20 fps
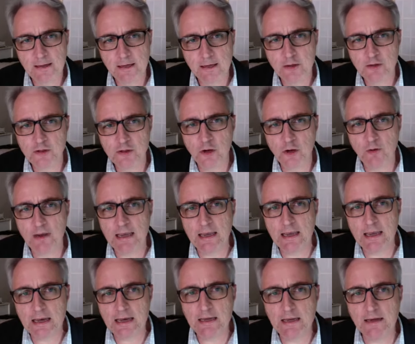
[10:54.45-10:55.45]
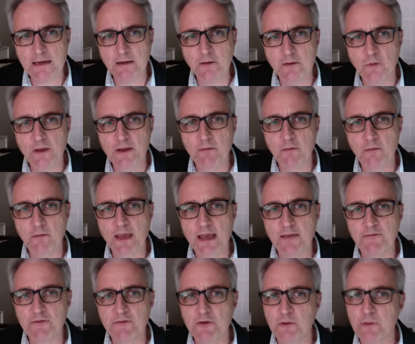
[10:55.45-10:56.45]
So again, we
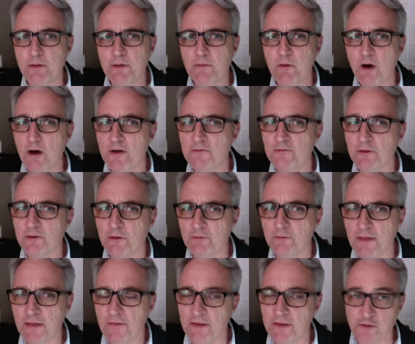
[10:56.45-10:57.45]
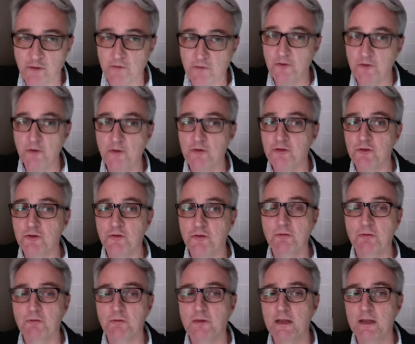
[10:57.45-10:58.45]
have to be mindful of that. That's referred
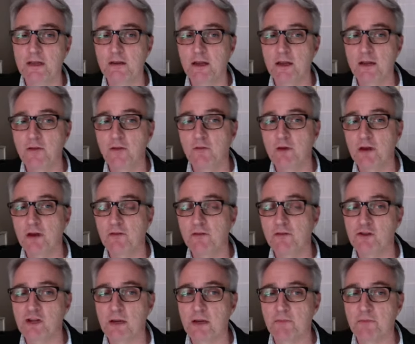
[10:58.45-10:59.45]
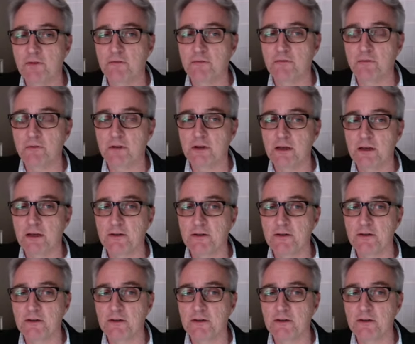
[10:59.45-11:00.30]
to in the relevant chapter from today's